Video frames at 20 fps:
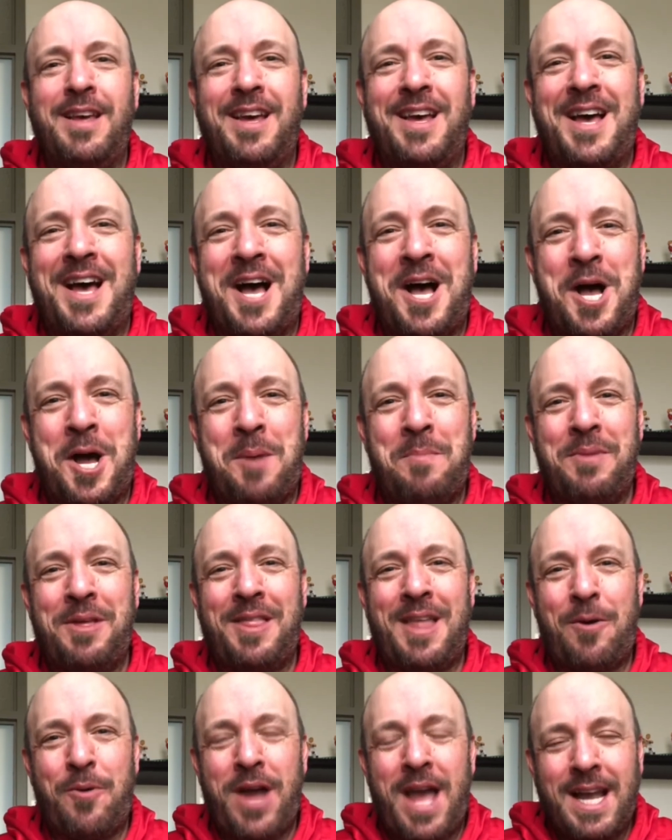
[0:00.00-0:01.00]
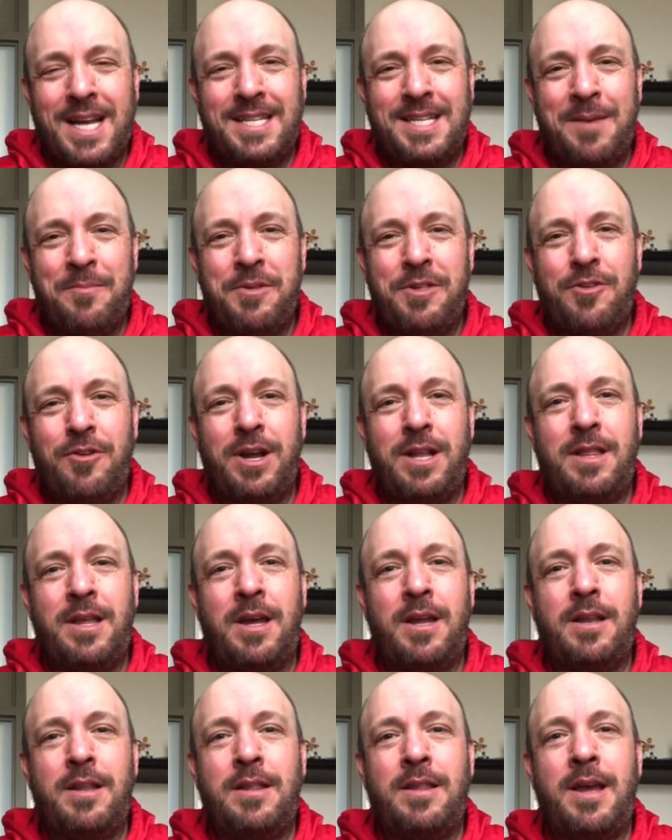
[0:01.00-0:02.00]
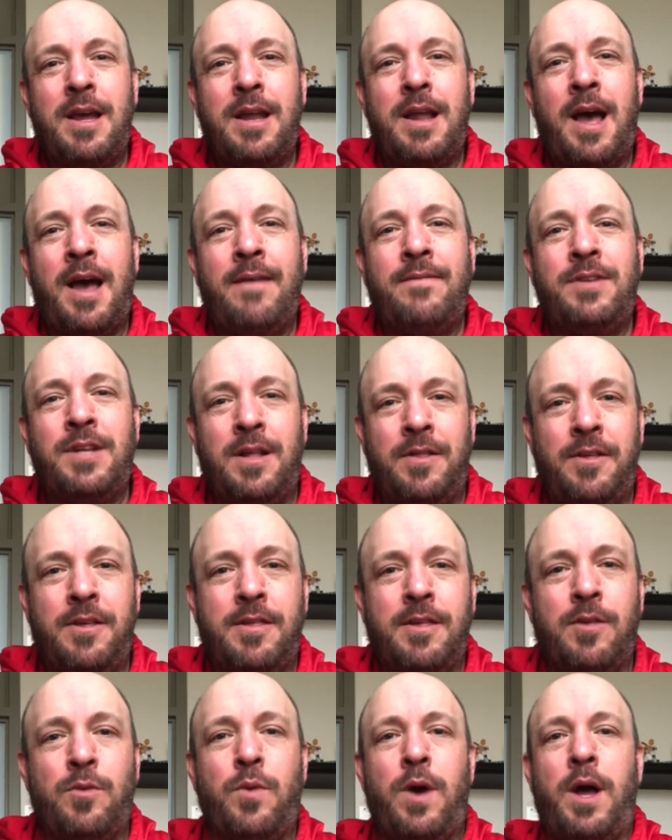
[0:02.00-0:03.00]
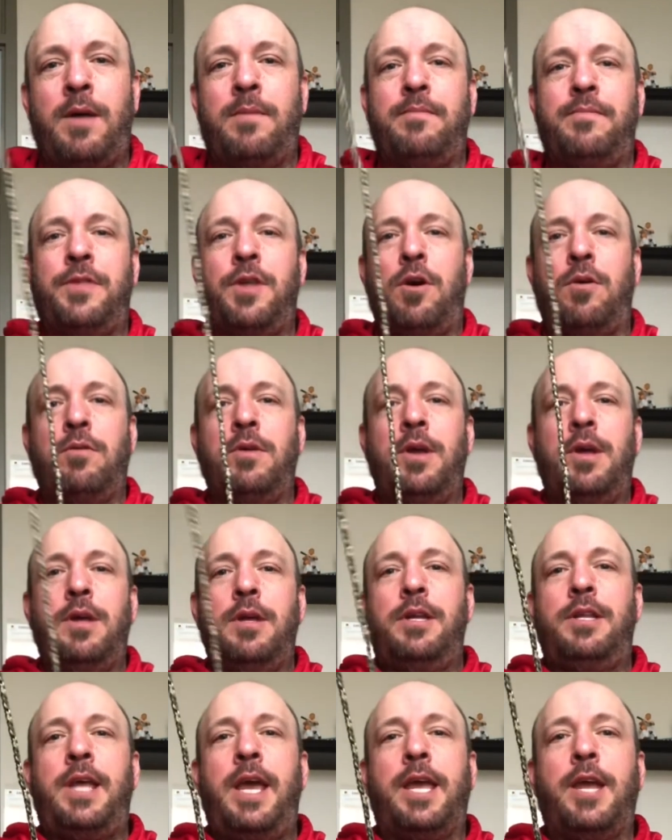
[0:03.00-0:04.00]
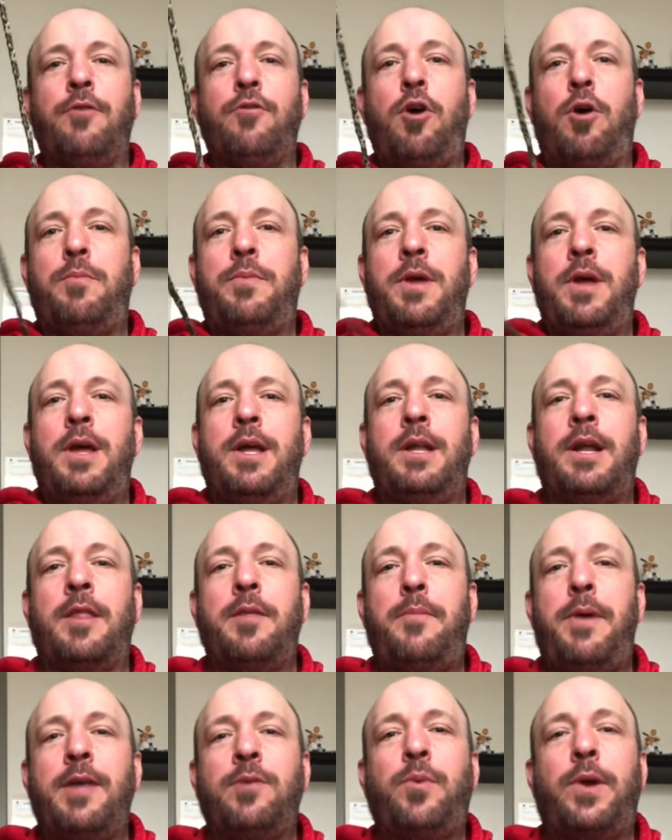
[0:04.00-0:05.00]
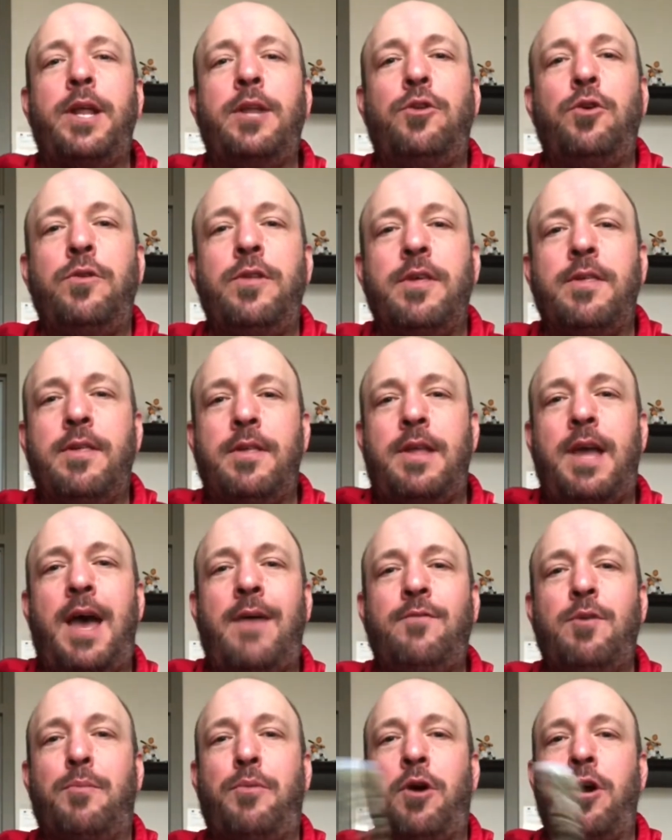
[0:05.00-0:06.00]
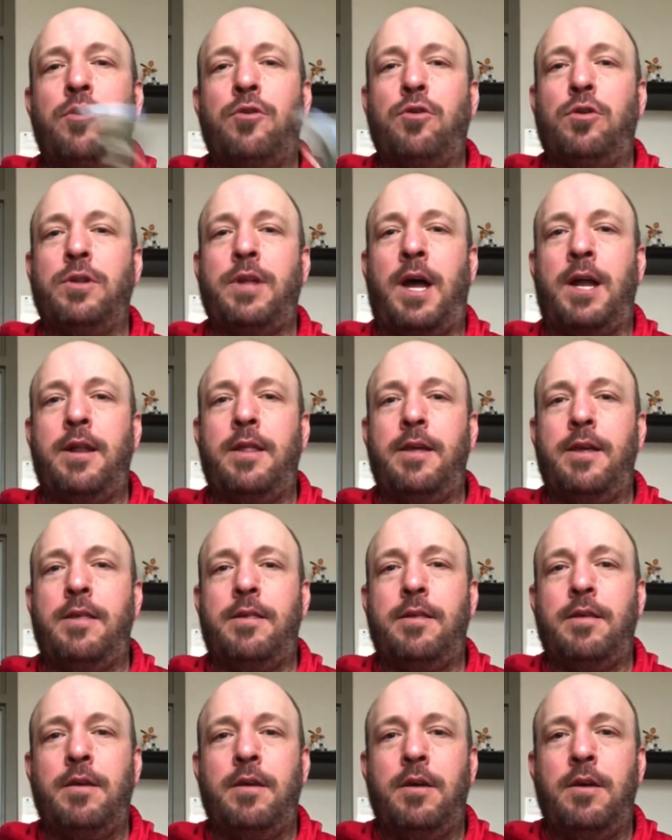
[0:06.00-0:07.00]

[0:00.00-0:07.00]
That way I can demonstrate that I've done this as well. So you take your rope. Now the best way to do this is to have your partner hold on to this.